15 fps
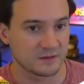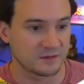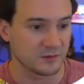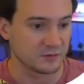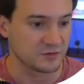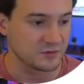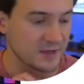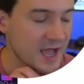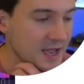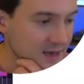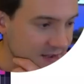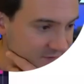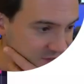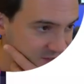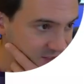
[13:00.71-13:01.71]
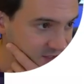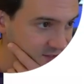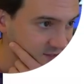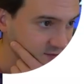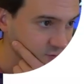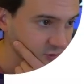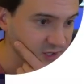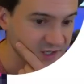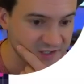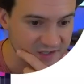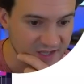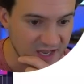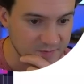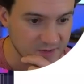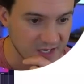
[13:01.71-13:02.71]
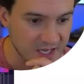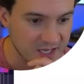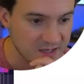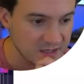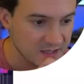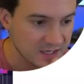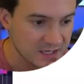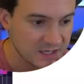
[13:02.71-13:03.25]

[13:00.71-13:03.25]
Don't do that. Obviously, it's related to the NBA.